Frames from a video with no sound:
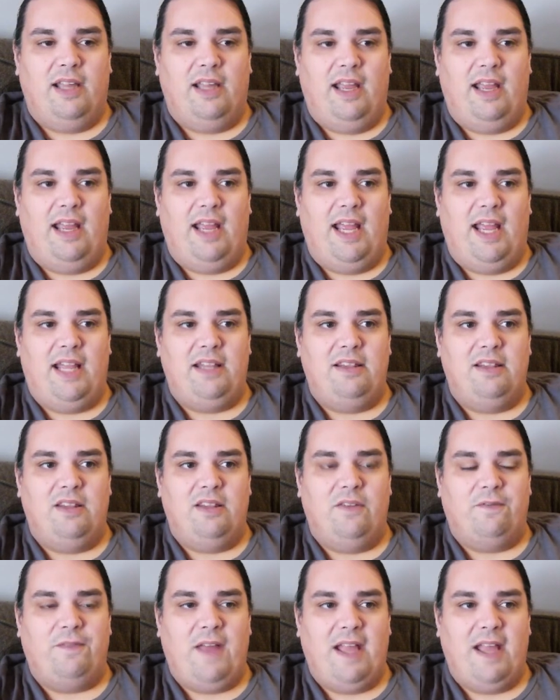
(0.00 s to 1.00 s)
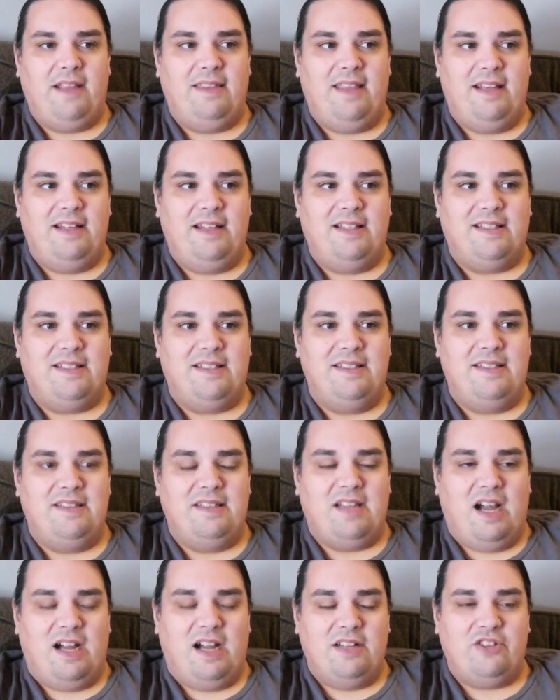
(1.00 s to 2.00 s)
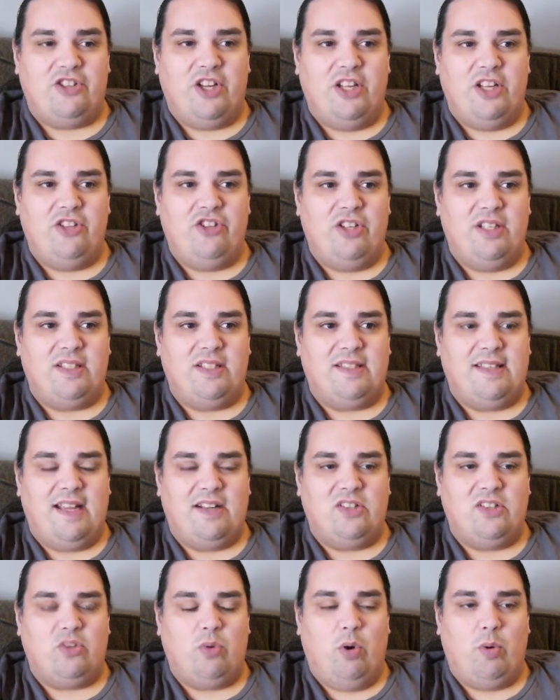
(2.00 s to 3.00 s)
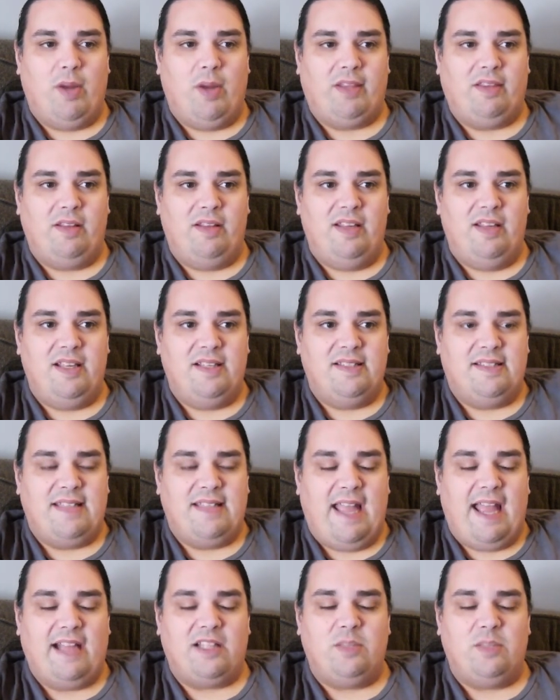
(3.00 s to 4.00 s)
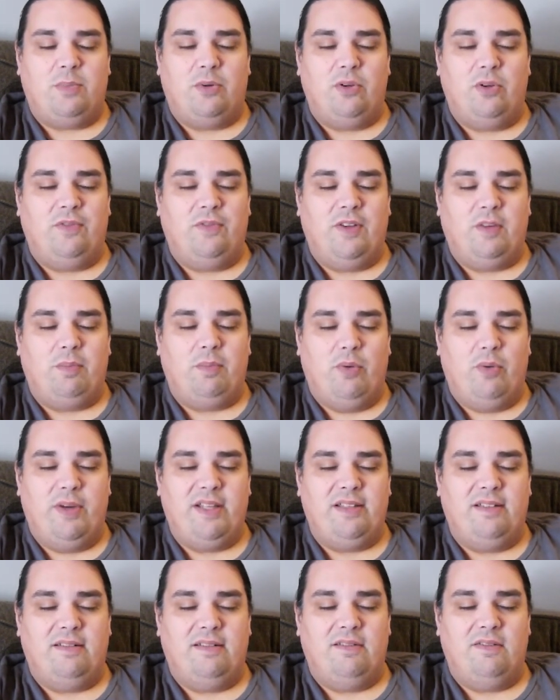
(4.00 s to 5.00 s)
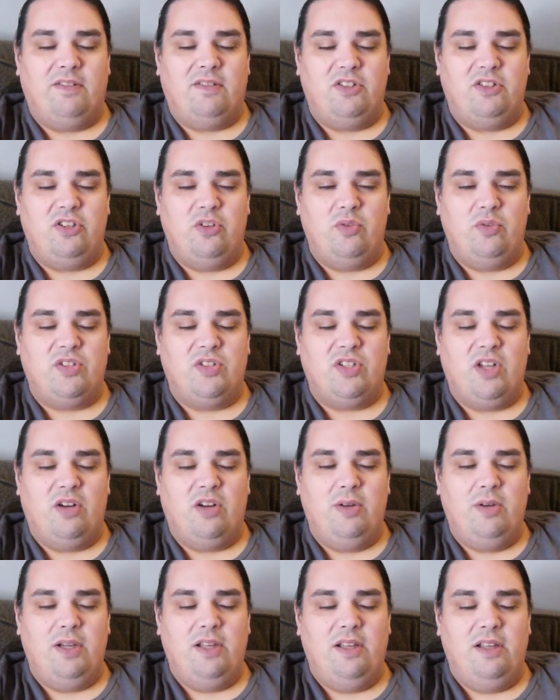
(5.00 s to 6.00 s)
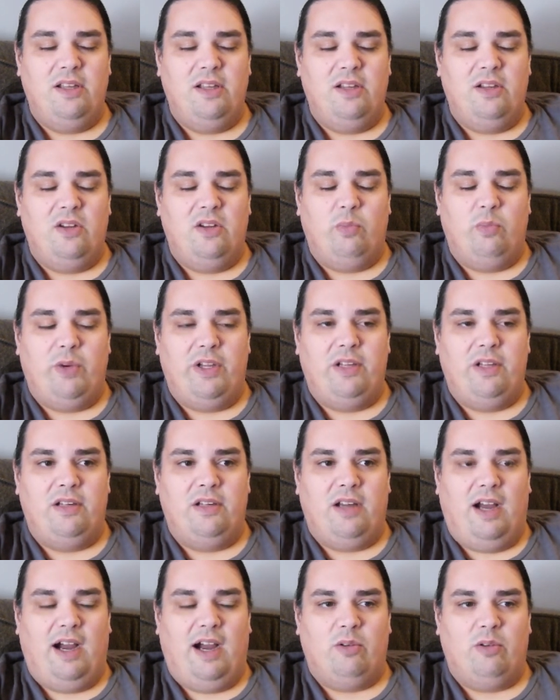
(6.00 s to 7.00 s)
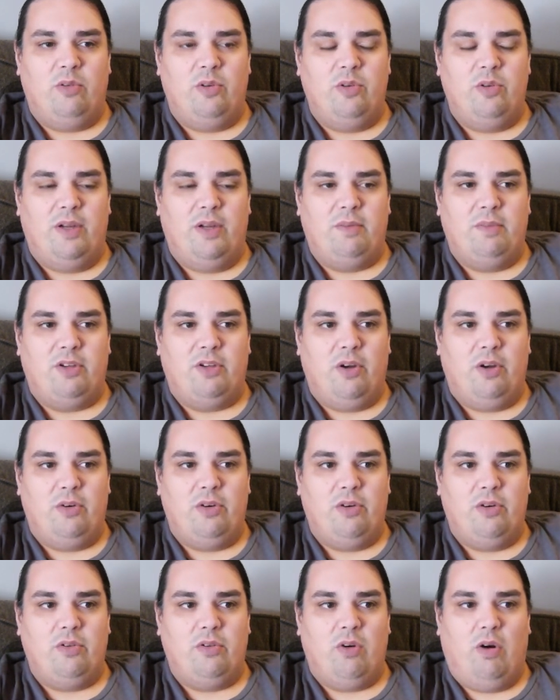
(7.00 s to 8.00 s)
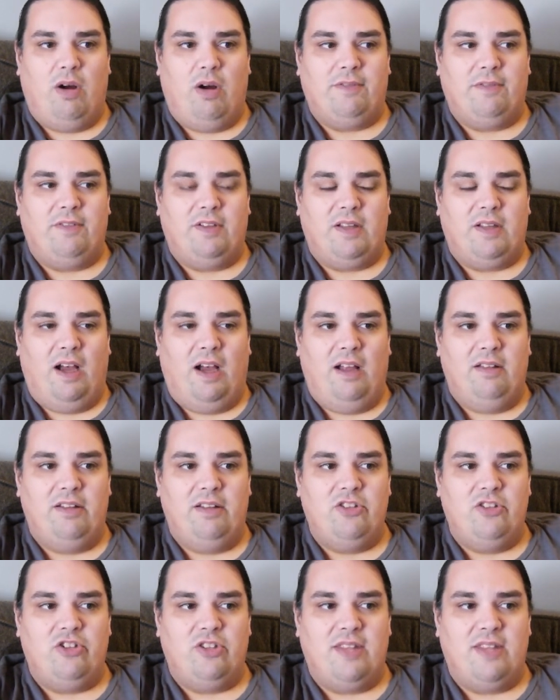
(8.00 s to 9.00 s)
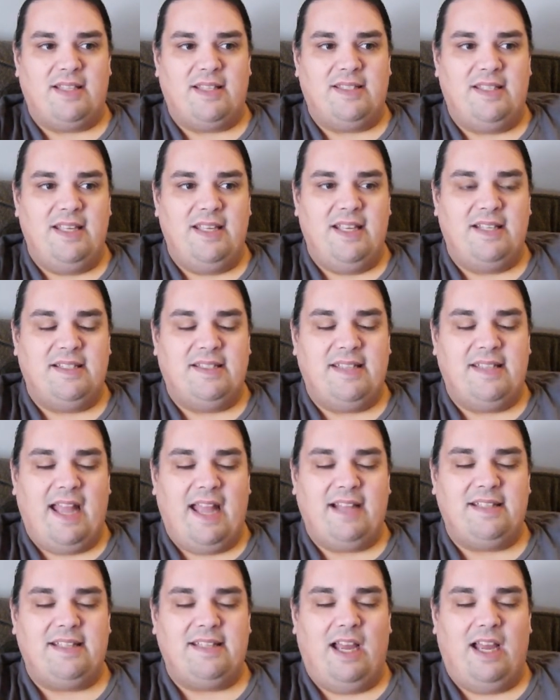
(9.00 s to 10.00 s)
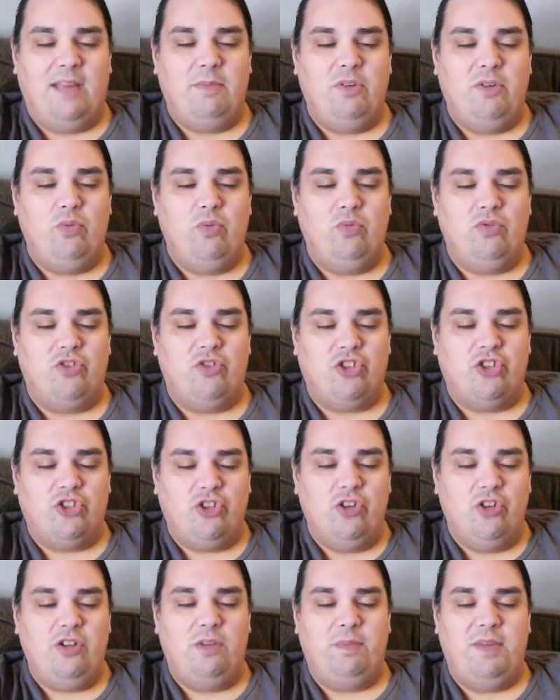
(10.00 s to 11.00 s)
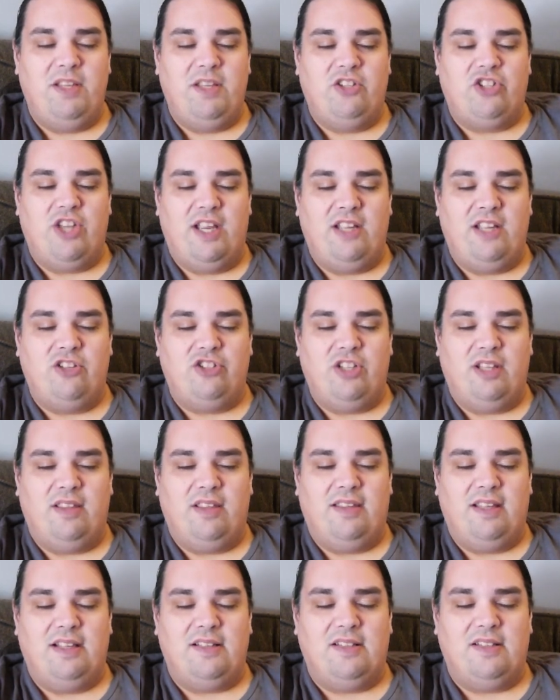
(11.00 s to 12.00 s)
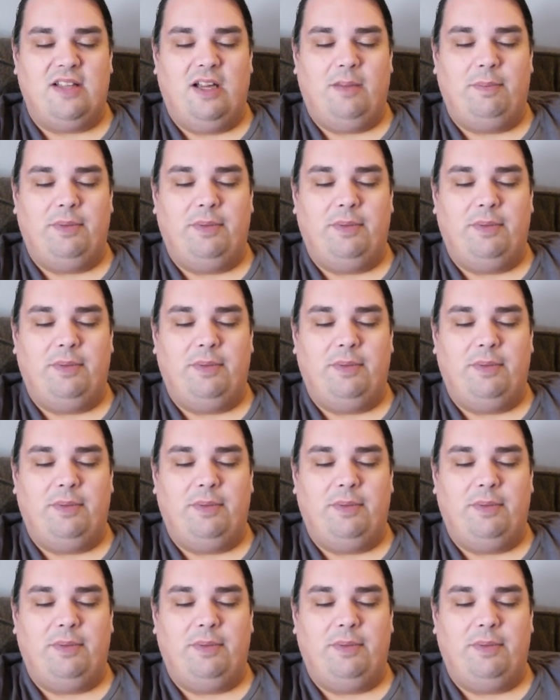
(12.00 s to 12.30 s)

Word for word: And the fact that it's not changing its status quo at the exact perfect point to do so, when Haru and Makoto go off to college, that's the exact time you should be changing things up.